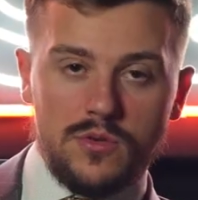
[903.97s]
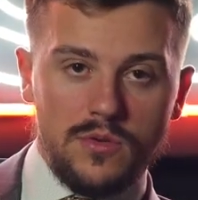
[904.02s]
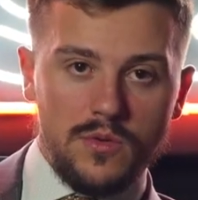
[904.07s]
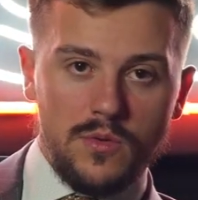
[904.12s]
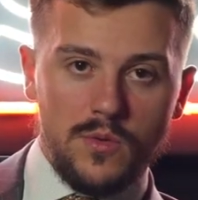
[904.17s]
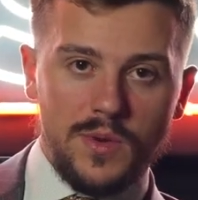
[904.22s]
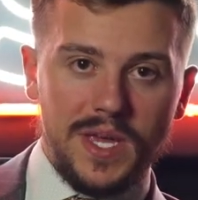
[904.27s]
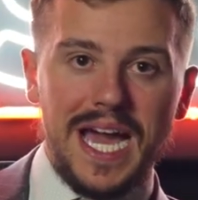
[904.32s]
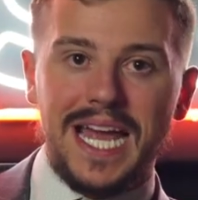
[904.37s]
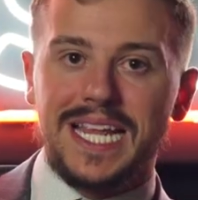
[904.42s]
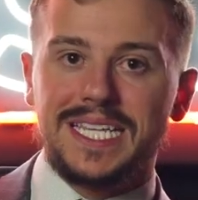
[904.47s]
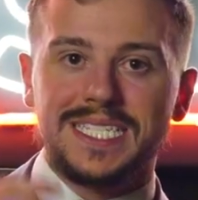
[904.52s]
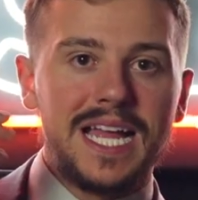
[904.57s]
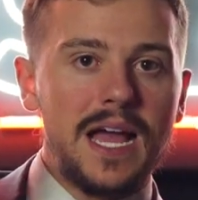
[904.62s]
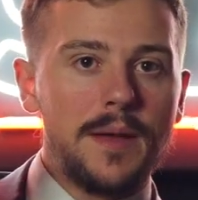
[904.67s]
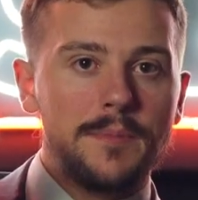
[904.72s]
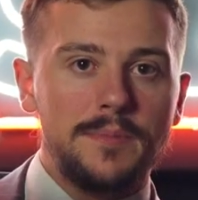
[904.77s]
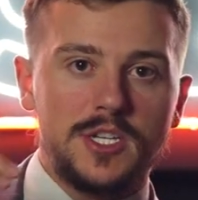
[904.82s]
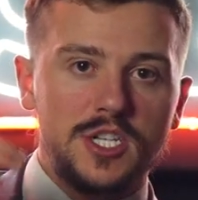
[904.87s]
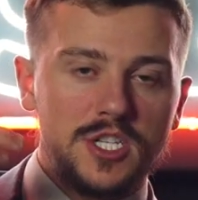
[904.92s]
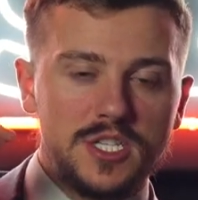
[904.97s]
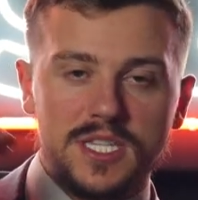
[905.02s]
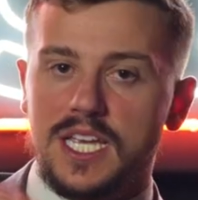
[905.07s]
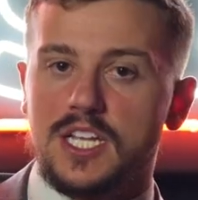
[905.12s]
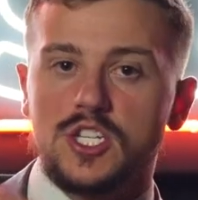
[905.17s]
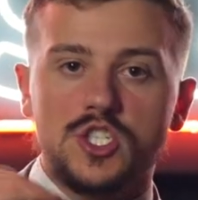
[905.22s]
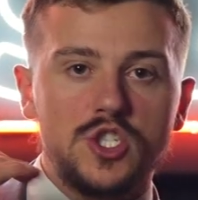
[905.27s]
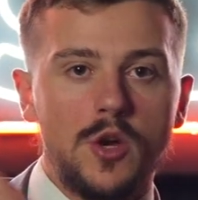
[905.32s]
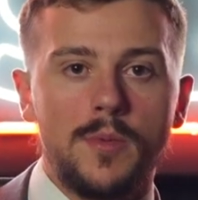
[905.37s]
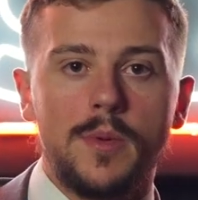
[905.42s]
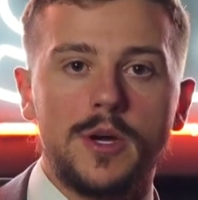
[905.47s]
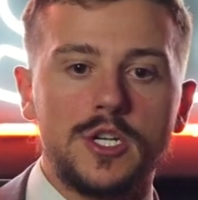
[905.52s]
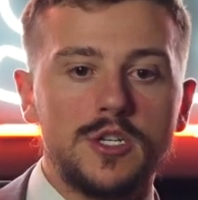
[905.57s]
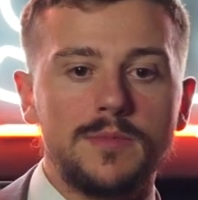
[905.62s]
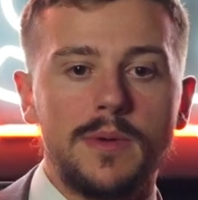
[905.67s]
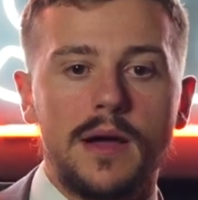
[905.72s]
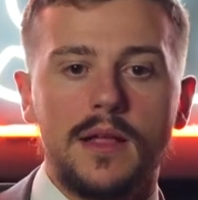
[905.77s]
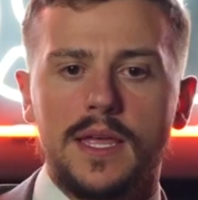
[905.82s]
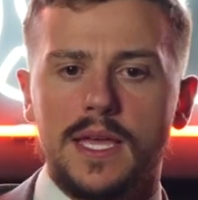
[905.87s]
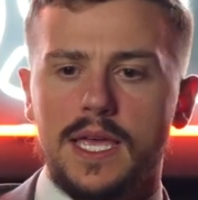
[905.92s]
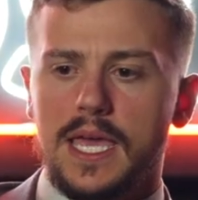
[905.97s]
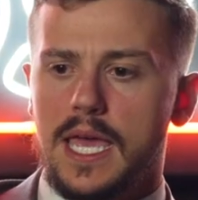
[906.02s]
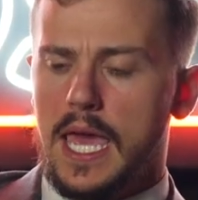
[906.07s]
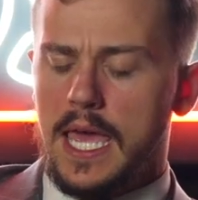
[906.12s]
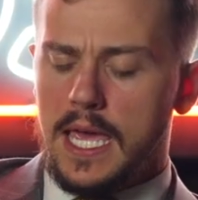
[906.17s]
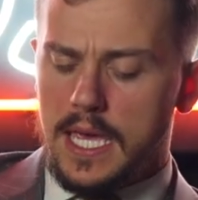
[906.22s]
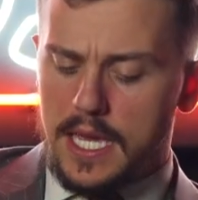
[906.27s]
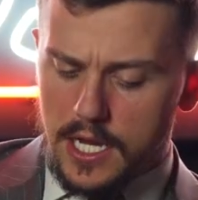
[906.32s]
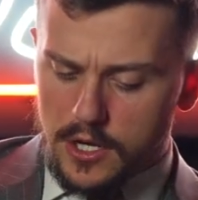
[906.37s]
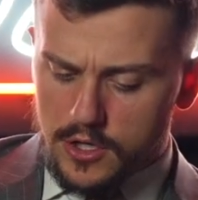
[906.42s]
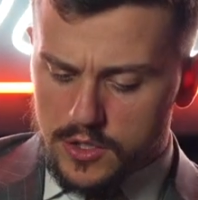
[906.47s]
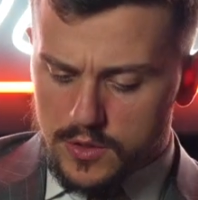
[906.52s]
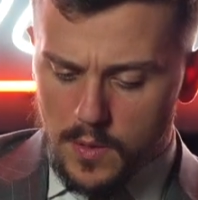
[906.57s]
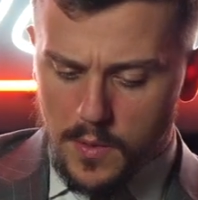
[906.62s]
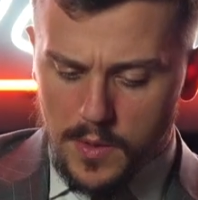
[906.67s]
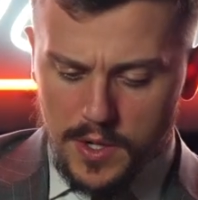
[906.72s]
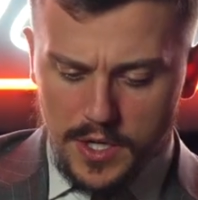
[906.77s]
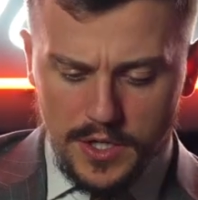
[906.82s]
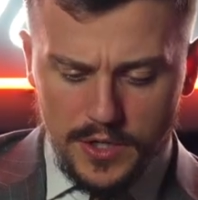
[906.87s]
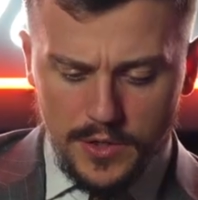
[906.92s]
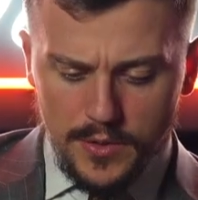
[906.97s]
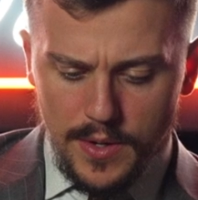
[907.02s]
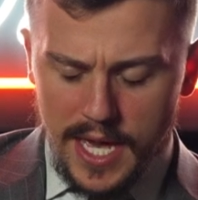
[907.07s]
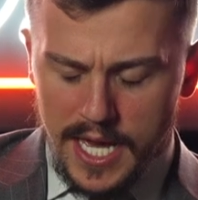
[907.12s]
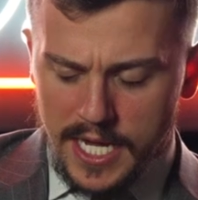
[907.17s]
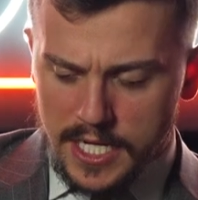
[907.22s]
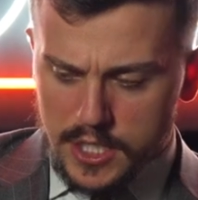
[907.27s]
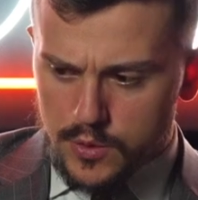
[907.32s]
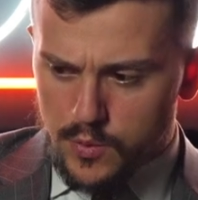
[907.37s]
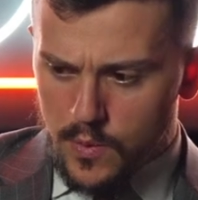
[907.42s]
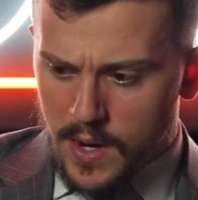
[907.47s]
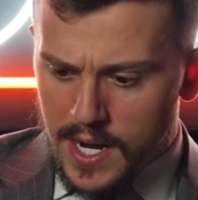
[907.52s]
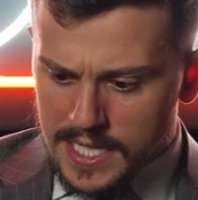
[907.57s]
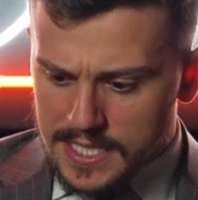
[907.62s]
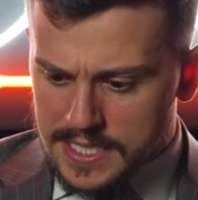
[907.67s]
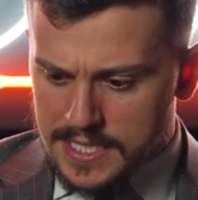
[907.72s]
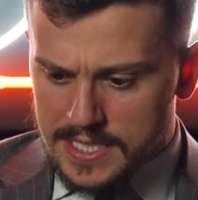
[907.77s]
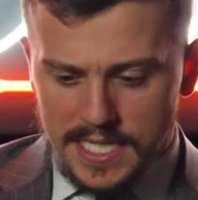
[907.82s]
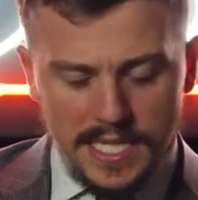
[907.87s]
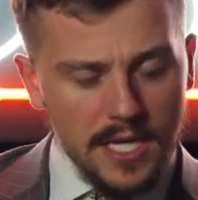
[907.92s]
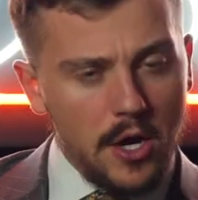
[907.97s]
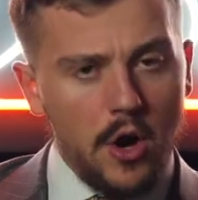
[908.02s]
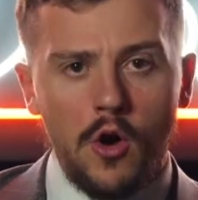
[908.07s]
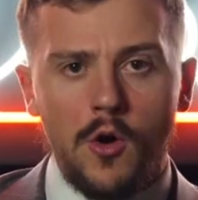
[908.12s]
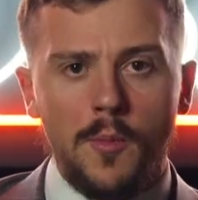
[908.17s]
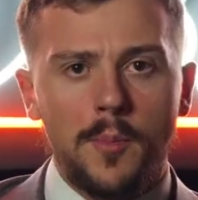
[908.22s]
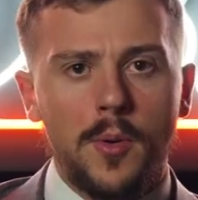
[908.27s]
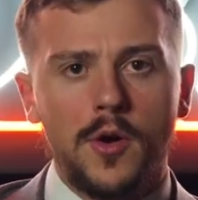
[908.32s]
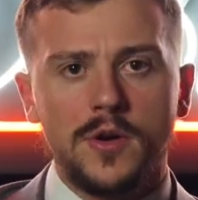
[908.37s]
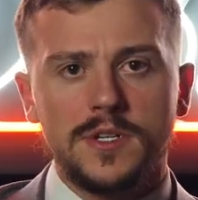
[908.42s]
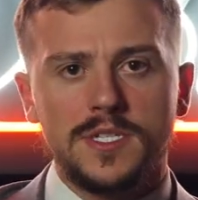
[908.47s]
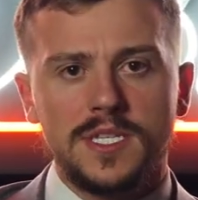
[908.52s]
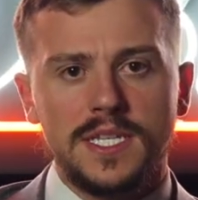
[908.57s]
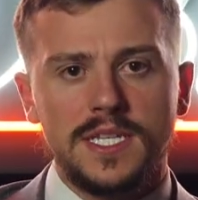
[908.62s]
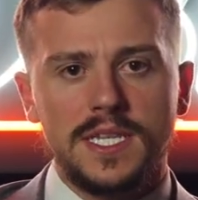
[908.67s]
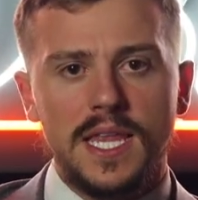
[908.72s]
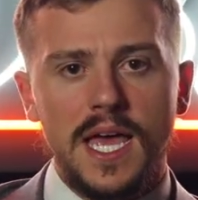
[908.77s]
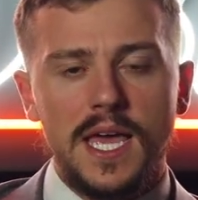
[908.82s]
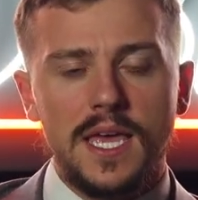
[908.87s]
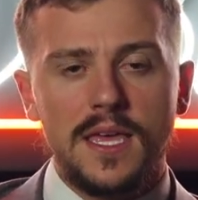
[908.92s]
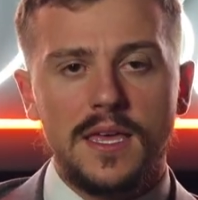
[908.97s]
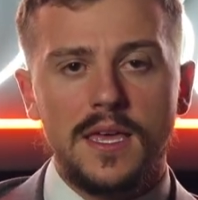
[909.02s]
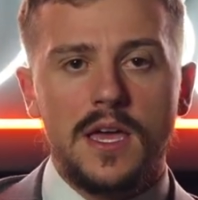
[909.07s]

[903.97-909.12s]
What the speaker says: We got to stop just thinking so much about like, hey, here's what we're going to do X, Y, and Z all parts of the day.